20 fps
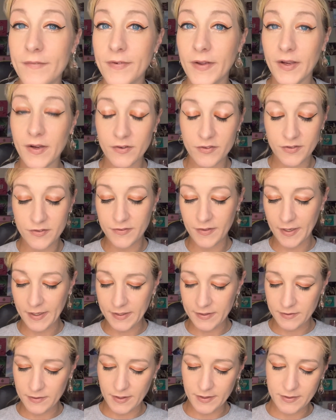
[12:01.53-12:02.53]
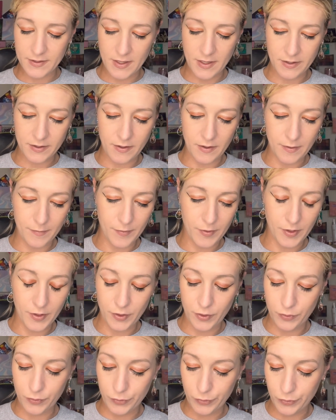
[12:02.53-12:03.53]
figured since I didn't like that color, I'm going to
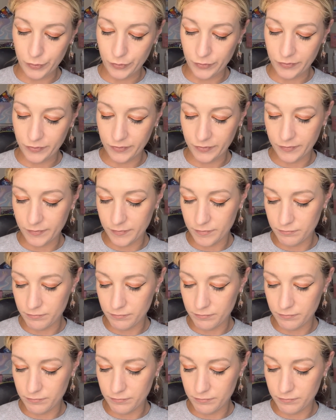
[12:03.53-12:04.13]
use,